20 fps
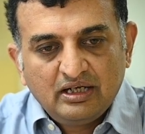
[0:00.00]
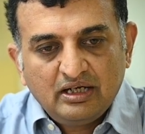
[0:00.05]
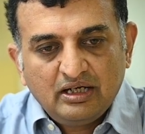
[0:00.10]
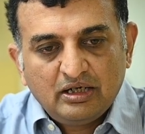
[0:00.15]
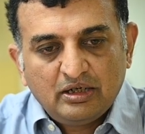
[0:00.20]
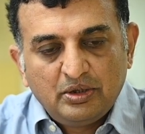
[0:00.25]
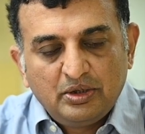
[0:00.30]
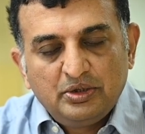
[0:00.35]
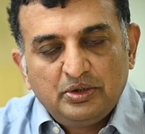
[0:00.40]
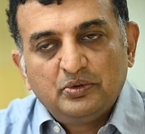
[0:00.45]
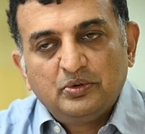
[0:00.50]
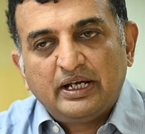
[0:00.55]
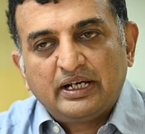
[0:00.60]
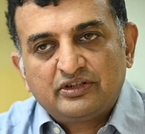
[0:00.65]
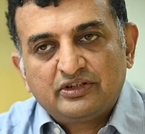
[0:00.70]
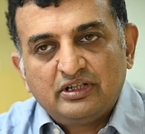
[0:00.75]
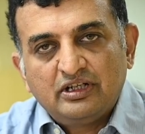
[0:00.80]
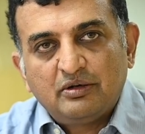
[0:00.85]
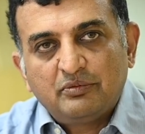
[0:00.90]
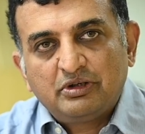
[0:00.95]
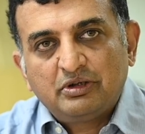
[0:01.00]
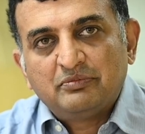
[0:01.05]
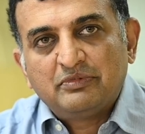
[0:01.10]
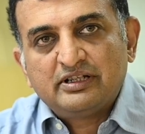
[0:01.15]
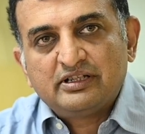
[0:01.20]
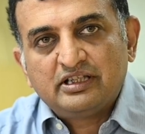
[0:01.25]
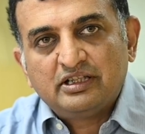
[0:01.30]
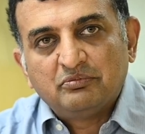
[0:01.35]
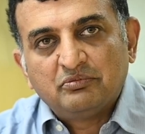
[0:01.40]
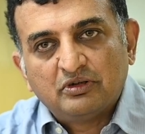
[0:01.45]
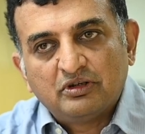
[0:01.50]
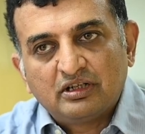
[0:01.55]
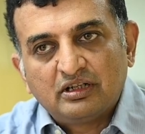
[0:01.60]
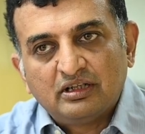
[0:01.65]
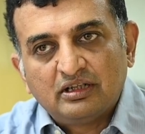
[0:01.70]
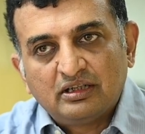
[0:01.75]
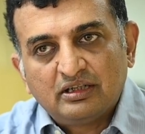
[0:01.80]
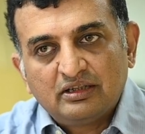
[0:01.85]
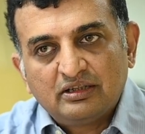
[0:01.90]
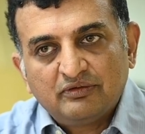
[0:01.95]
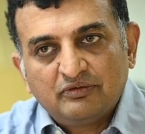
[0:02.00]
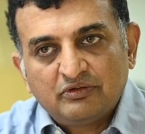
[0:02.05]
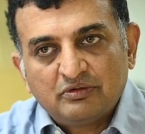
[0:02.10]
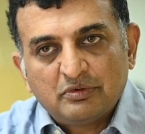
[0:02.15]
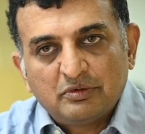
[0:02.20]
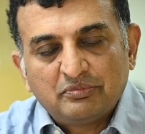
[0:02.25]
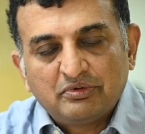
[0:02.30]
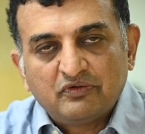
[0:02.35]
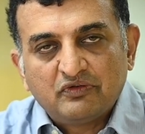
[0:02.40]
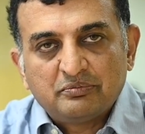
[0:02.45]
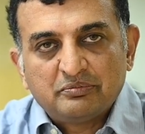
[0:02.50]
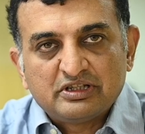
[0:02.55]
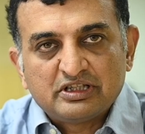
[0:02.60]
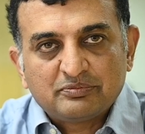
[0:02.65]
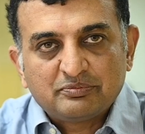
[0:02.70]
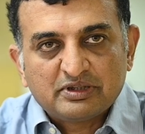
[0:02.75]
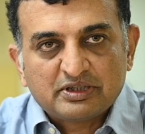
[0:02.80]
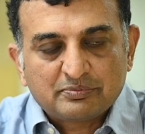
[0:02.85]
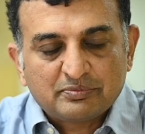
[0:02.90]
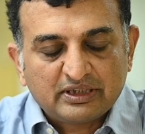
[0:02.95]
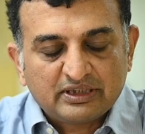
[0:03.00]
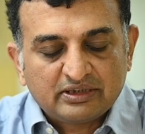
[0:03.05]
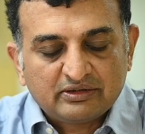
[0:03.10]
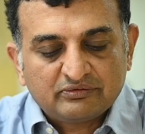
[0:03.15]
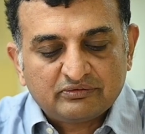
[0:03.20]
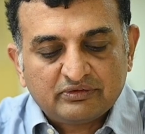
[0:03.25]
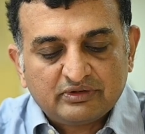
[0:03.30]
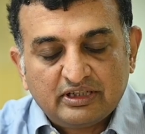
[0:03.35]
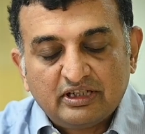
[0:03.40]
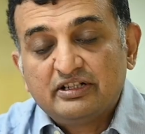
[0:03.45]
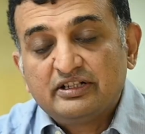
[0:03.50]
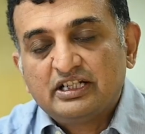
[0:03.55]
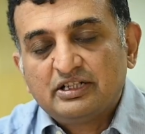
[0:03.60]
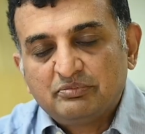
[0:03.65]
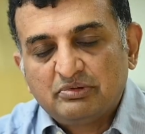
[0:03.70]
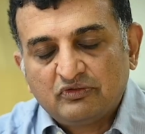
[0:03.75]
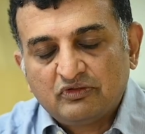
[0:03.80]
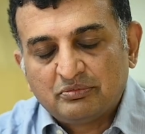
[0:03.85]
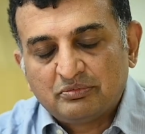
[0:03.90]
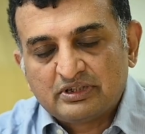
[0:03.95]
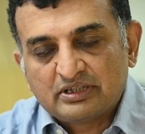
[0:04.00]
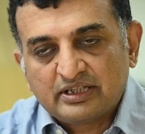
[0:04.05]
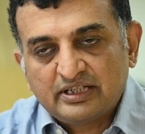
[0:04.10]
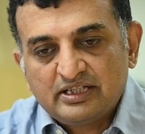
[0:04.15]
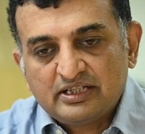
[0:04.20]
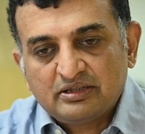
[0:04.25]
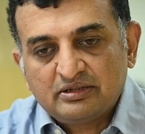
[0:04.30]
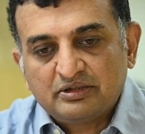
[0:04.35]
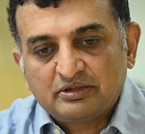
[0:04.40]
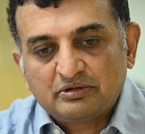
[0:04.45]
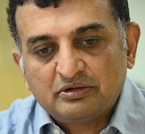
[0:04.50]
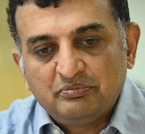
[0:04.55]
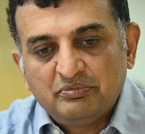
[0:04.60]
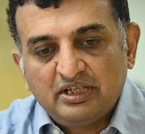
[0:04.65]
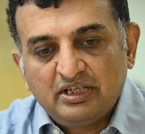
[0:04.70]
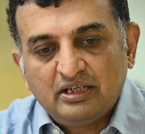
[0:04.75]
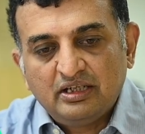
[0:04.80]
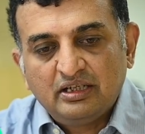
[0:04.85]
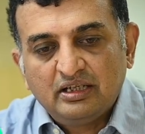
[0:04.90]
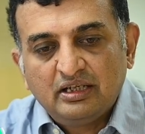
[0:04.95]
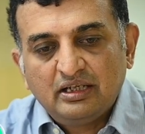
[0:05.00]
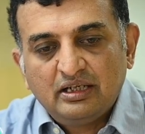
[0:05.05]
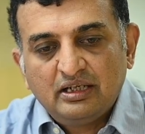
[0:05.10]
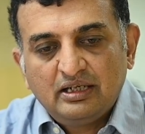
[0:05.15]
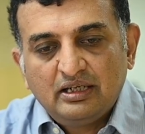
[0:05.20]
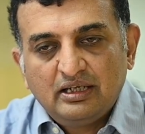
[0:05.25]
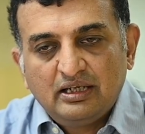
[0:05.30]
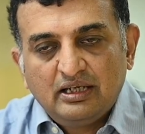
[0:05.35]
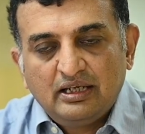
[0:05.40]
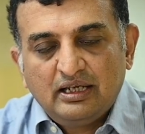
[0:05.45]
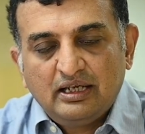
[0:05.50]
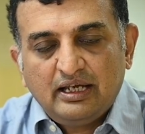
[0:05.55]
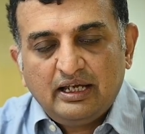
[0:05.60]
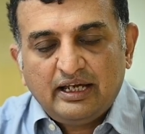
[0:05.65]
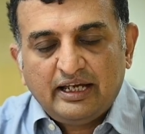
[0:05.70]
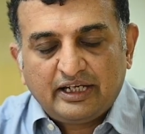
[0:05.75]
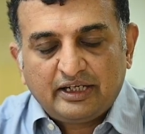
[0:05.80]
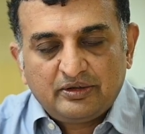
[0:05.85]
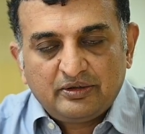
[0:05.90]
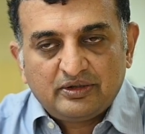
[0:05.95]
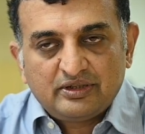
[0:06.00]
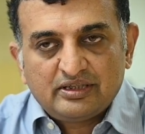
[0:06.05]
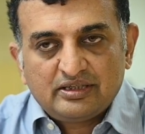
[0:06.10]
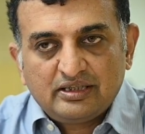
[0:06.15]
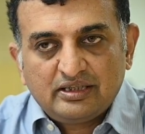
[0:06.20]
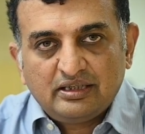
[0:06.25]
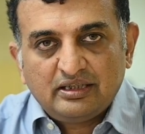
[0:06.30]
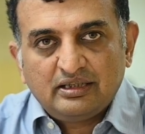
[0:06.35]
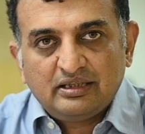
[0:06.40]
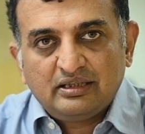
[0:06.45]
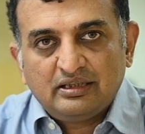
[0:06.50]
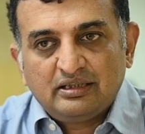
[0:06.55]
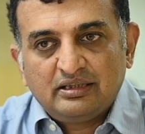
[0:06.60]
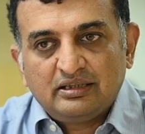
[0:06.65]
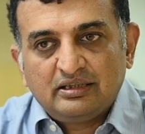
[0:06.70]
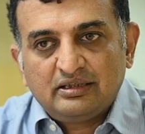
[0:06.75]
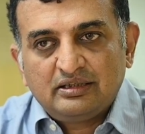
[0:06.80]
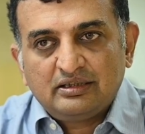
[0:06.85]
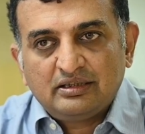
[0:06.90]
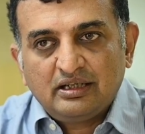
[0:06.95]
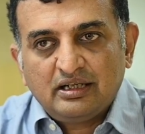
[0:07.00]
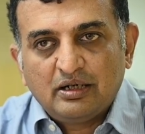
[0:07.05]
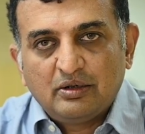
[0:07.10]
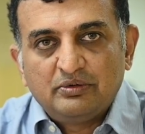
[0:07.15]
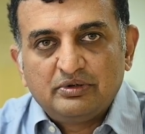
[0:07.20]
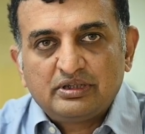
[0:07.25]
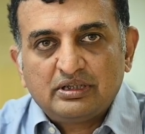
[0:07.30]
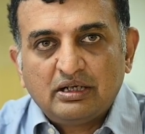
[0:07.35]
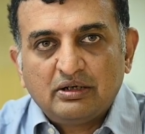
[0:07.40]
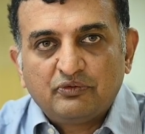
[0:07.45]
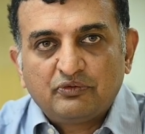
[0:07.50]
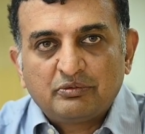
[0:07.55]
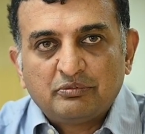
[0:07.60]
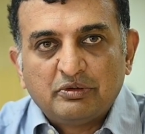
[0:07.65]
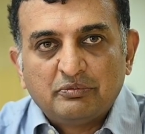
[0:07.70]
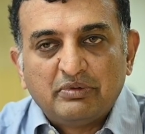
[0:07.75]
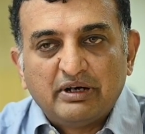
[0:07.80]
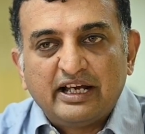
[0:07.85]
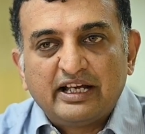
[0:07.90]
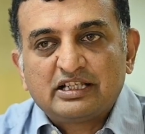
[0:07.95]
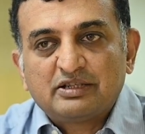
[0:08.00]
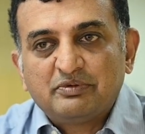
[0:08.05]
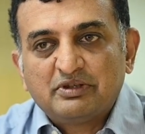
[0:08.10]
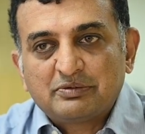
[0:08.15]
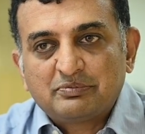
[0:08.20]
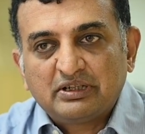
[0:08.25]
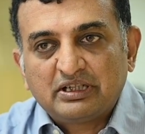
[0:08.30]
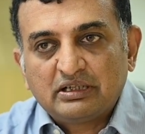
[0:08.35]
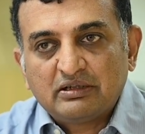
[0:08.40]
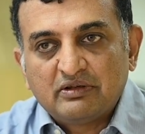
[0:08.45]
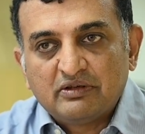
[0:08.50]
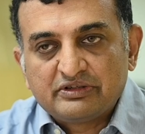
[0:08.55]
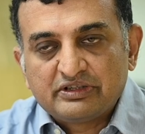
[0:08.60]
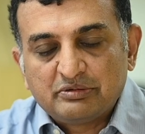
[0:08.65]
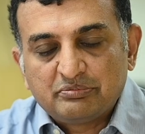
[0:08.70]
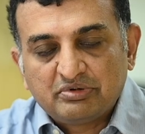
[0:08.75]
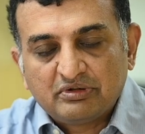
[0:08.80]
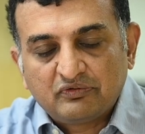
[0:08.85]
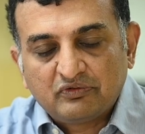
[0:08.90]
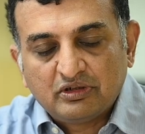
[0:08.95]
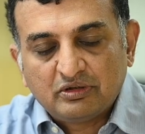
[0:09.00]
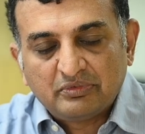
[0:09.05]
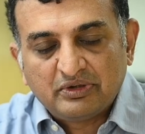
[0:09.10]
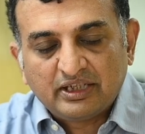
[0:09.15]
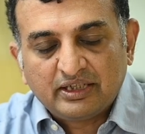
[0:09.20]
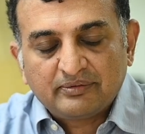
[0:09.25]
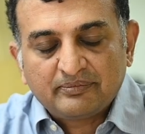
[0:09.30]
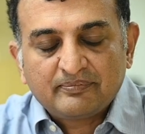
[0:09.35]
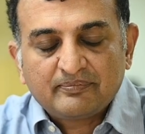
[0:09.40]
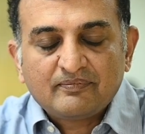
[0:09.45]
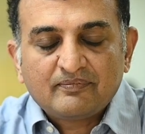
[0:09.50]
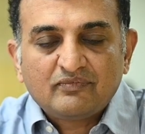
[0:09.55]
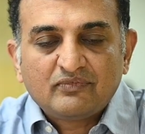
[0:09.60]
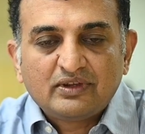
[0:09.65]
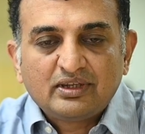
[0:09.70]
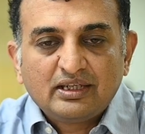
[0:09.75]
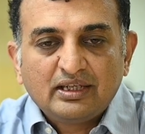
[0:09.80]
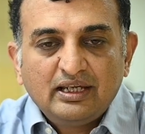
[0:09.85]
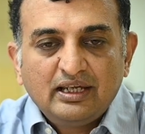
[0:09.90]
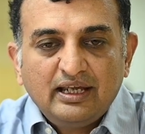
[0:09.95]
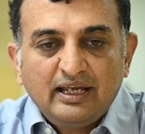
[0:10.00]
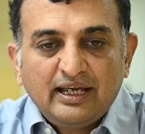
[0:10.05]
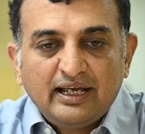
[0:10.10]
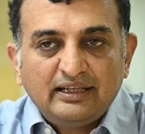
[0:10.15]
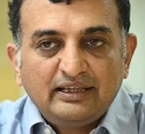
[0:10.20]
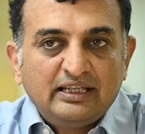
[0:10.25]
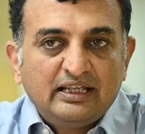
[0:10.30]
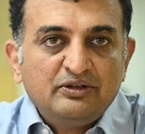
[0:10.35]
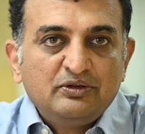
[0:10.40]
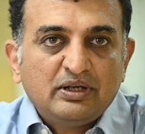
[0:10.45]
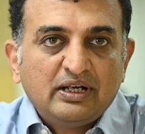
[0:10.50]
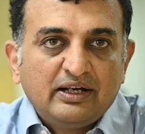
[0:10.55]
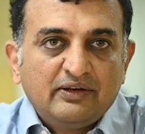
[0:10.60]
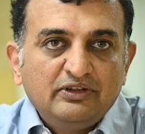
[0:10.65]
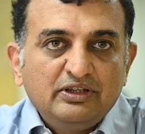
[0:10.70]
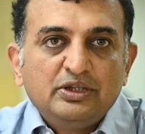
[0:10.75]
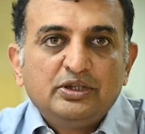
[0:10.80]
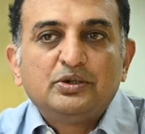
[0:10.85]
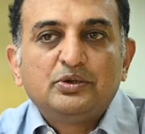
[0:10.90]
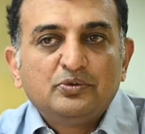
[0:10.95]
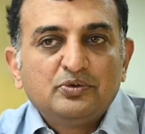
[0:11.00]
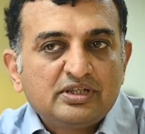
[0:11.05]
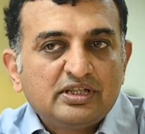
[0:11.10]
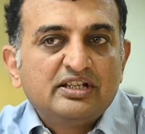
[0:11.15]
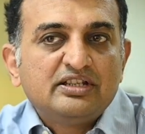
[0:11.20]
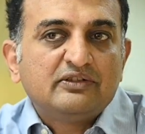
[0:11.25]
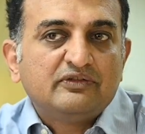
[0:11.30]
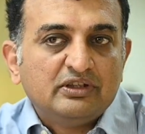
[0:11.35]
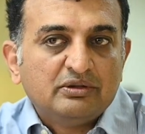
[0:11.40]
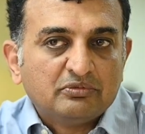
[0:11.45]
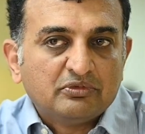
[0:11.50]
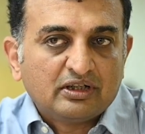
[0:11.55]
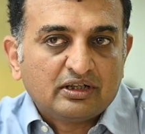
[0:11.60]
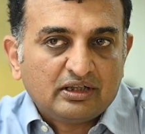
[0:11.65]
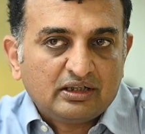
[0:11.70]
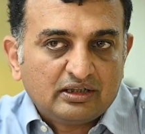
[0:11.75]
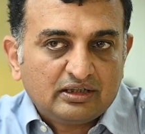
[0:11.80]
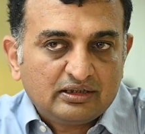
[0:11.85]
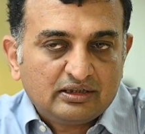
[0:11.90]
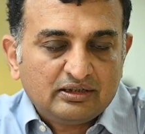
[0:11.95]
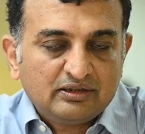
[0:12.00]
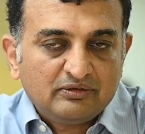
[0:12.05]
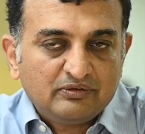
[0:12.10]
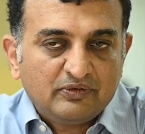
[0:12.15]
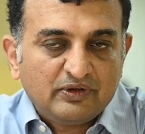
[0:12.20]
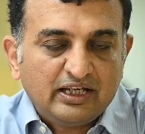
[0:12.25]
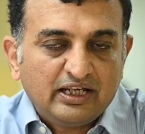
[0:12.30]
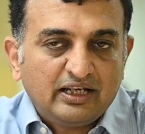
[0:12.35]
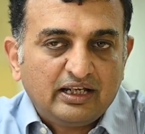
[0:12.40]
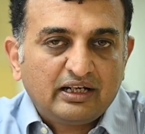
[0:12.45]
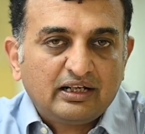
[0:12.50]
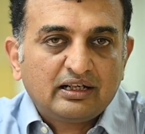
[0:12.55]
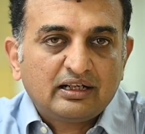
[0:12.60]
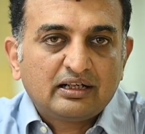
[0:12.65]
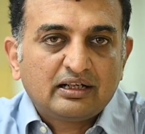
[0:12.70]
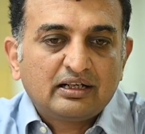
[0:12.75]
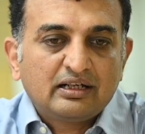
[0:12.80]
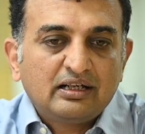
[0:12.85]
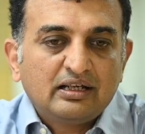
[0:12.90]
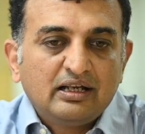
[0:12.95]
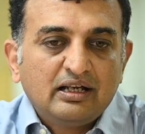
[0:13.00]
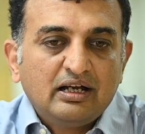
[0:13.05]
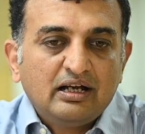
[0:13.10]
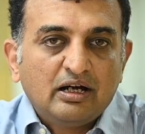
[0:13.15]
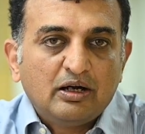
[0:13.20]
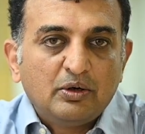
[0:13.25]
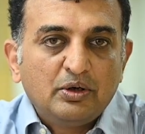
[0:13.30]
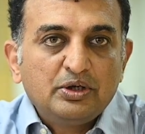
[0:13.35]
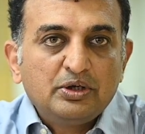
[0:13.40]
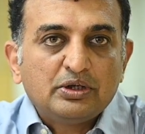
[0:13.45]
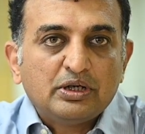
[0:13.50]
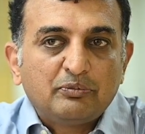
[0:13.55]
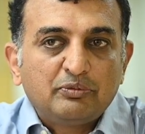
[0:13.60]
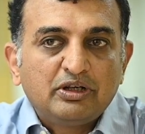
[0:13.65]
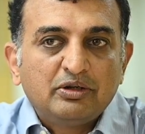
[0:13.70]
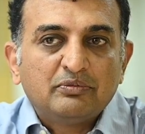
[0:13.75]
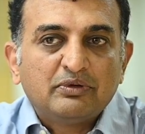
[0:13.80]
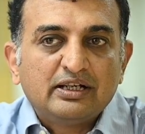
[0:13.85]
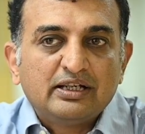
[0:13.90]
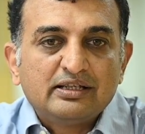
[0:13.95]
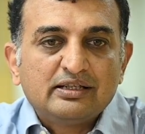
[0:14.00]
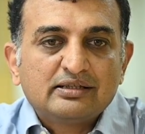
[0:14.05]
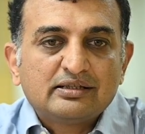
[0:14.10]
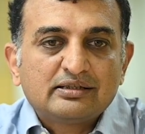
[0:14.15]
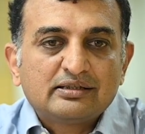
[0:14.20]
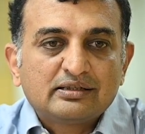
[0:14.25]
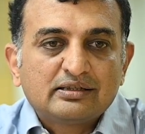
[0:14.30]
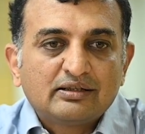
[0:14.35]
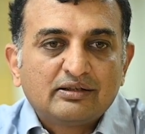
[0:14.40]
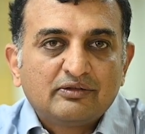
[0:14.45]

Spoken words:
How do you actually optimize the model from a performance perspective? And not just performance, right? So it could be accuracy, how from a bias perspective, how is it performing? And then you have the usage of the model, where how do you optimize